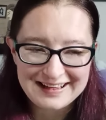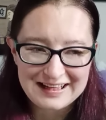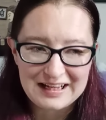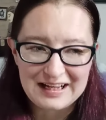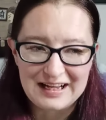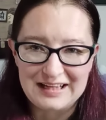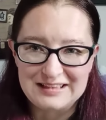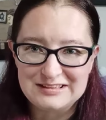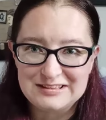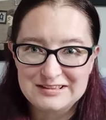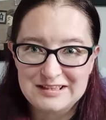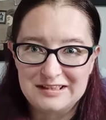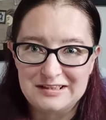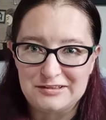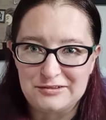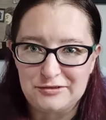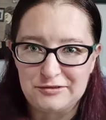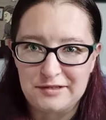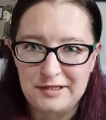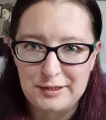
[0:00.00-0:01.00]
i just kind of
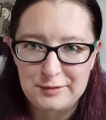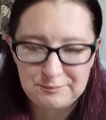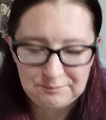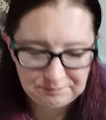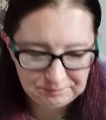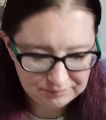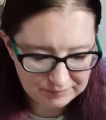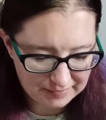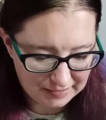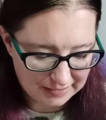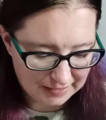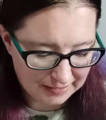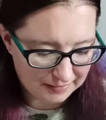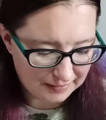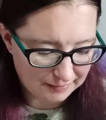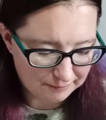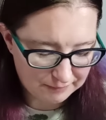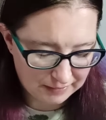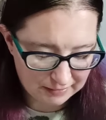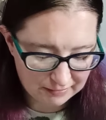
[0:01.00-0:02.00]
do that and
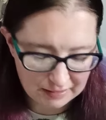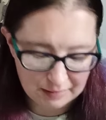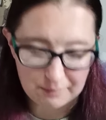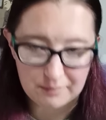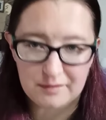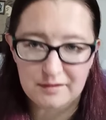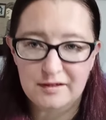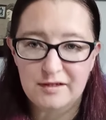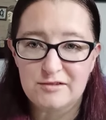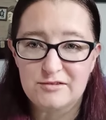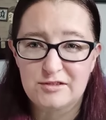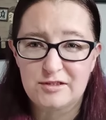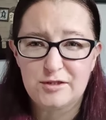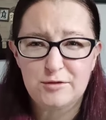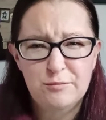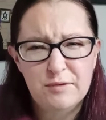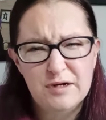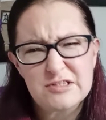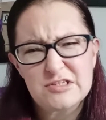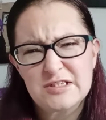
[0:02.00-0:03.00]
then my grandmother goes are you
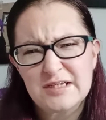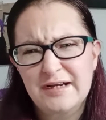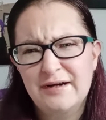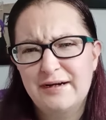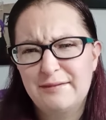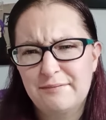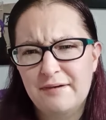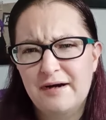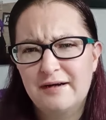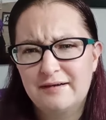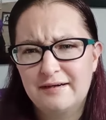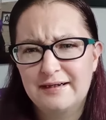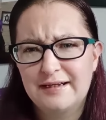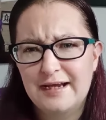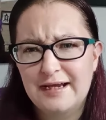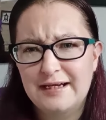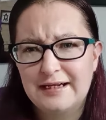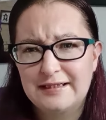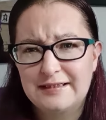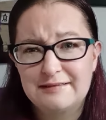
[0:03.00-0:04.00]
watching harry potter
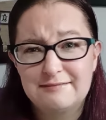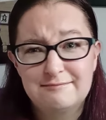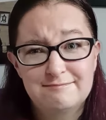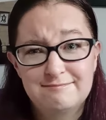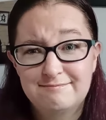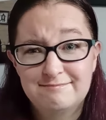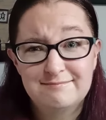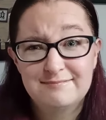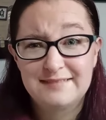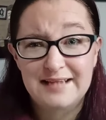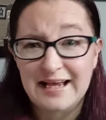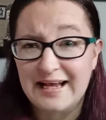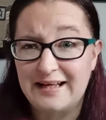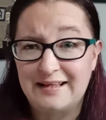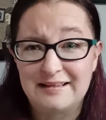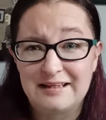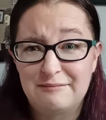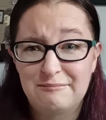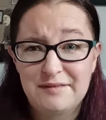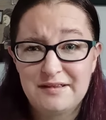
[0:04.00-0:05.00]
again i go yeah
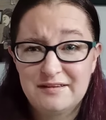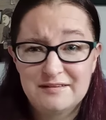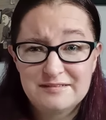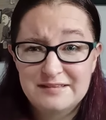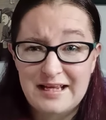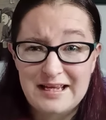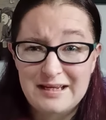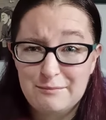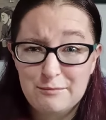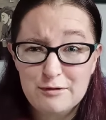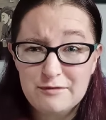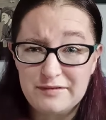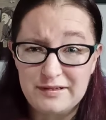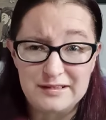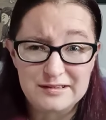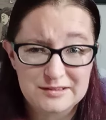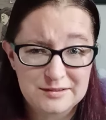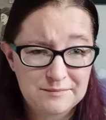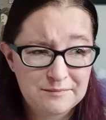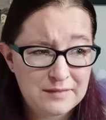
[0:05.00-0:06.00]
i mean there's eight
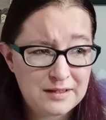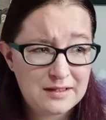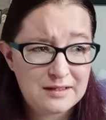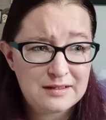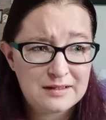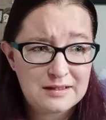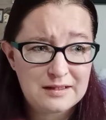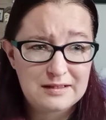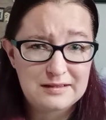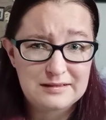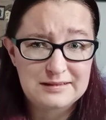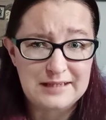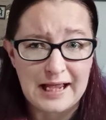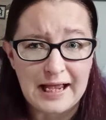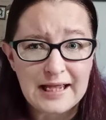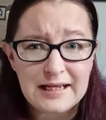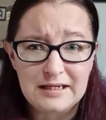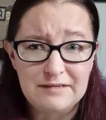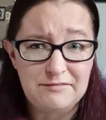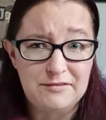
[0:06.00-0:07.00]
movies ten
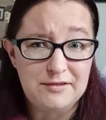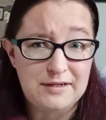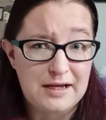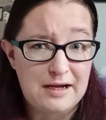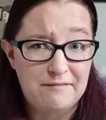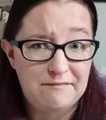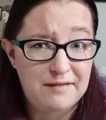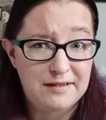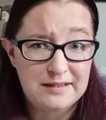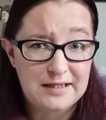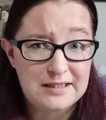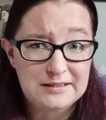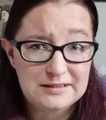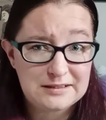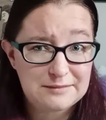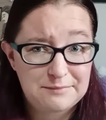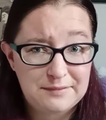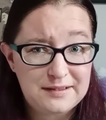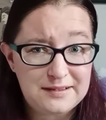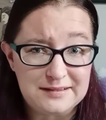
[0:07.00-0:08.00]
if you count fantastic
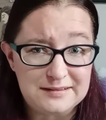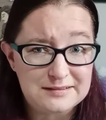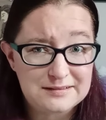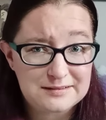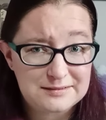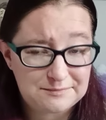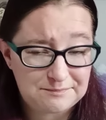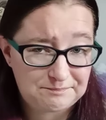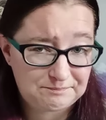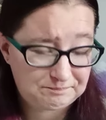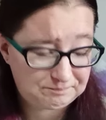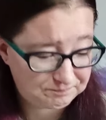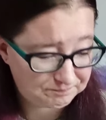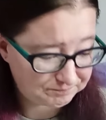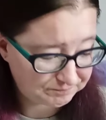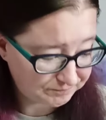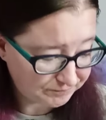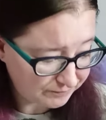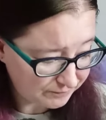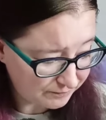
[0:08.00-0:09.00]
beasts
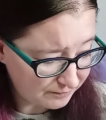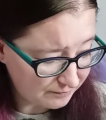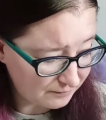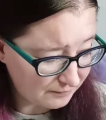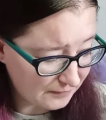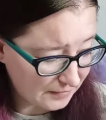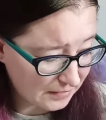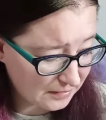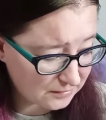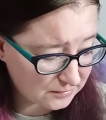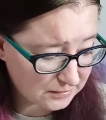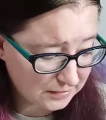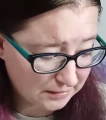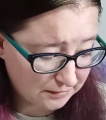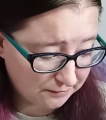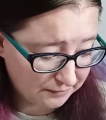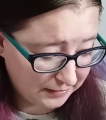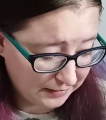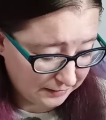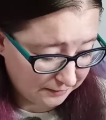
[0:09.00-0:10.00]
so,
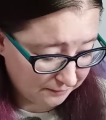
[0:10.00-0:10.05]
yeah.